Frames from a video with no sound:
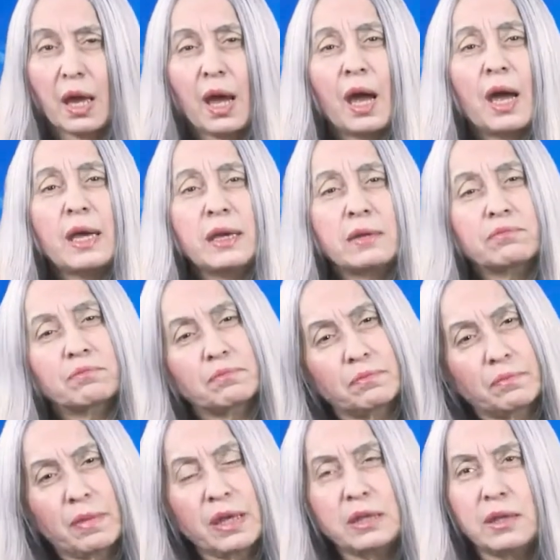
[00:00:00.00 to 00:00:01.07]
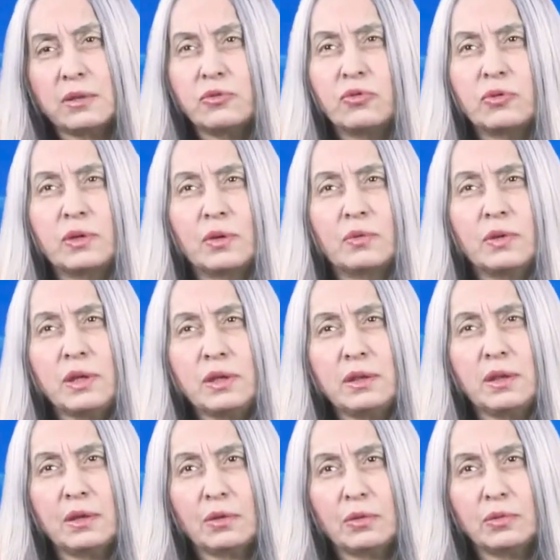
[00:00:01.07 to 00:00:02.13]
I made it to the
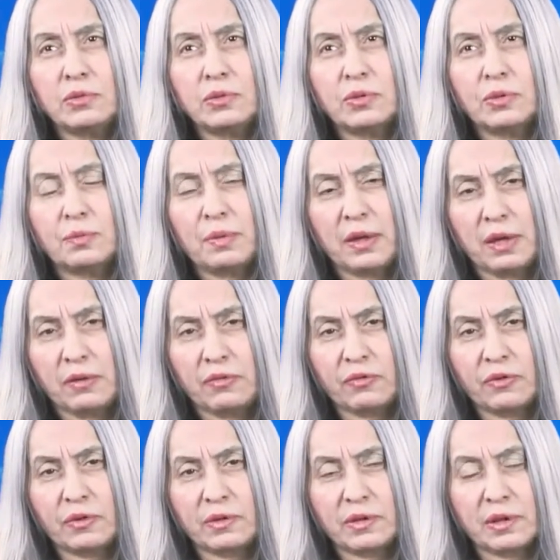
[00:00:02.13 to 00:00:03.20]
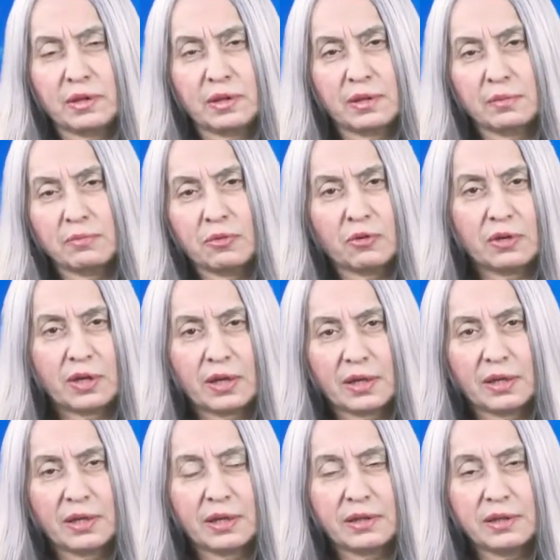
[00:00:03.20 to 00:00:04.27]
window to pay for the mocha
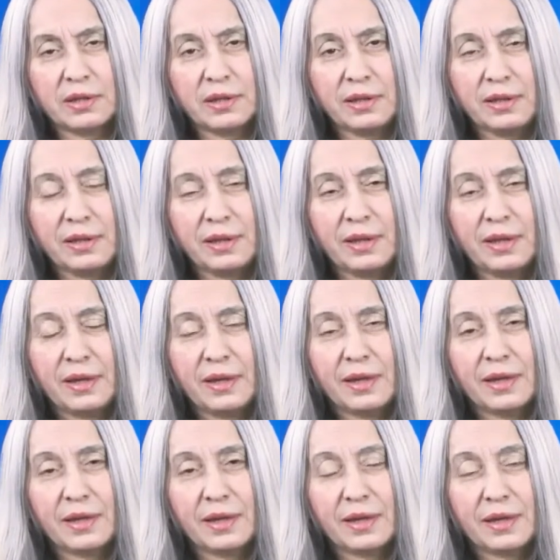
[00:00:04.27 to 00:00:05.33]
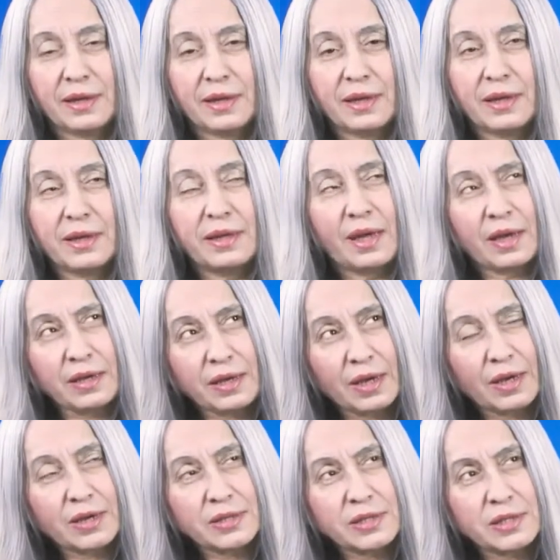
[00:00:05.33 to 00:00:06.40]
latte, and I
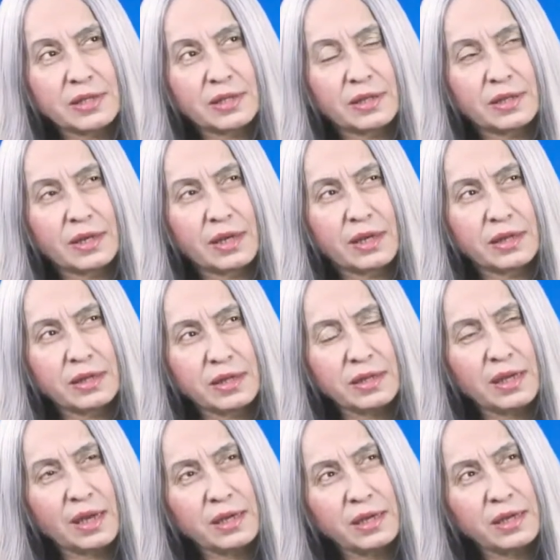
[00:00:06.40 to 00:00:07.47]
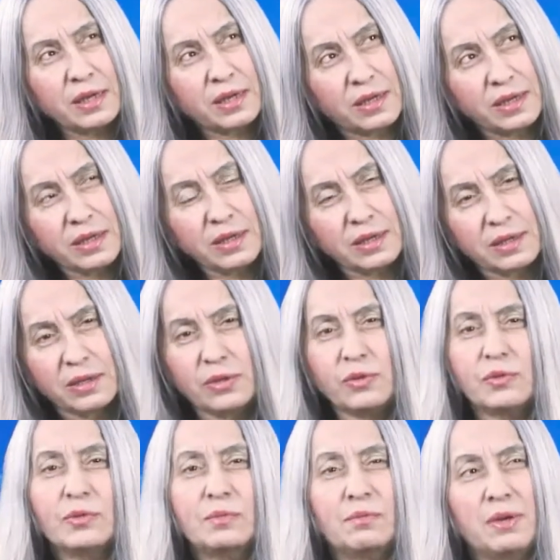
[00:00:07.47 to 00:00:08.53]
asked her, did I hear
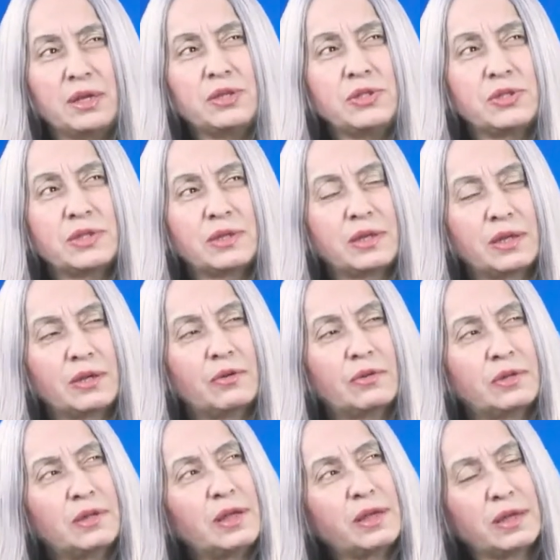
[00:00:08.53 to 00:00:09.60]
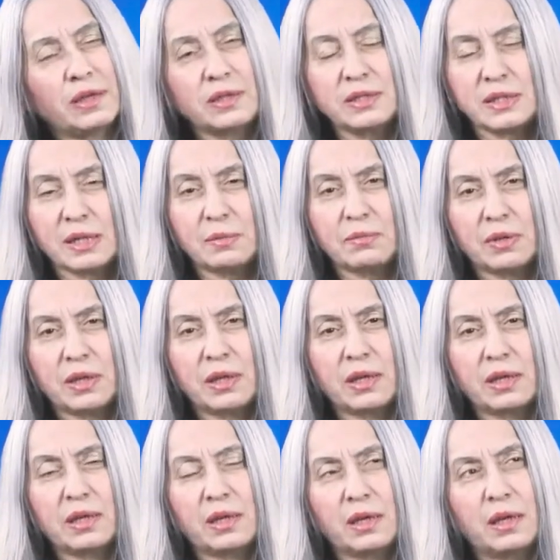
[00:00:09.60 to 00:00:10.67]
you mentioning, or did I hear somebody
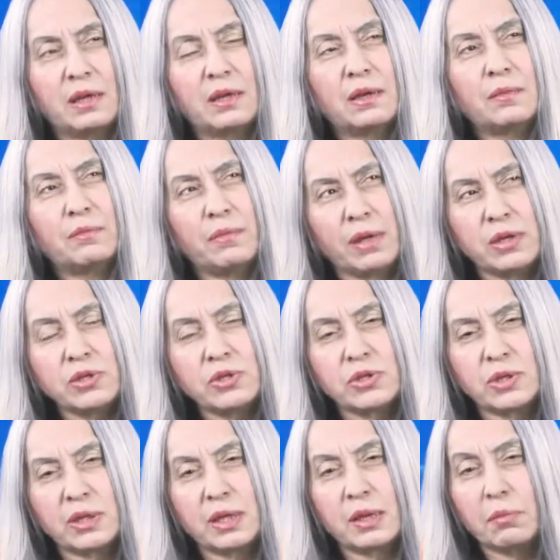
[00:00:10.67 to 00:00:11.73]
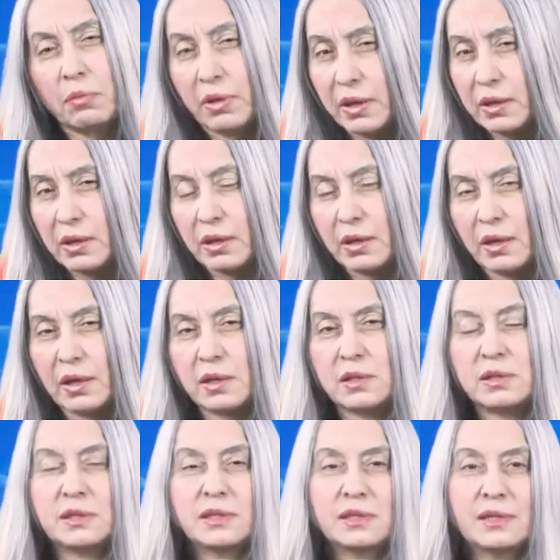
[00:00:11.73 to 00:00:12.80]
in here mentioning
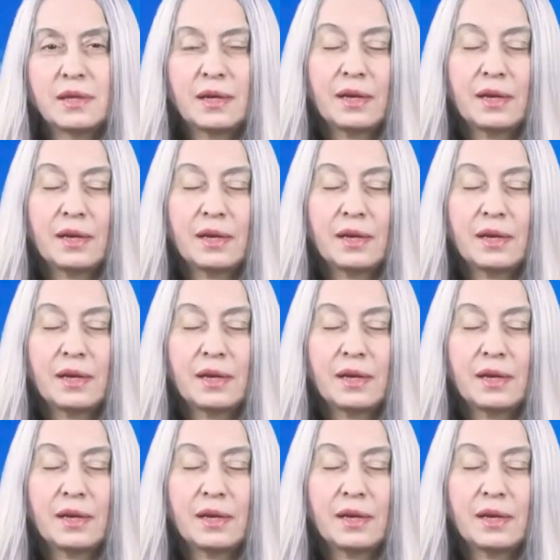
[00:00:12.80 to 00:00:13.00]
paradise?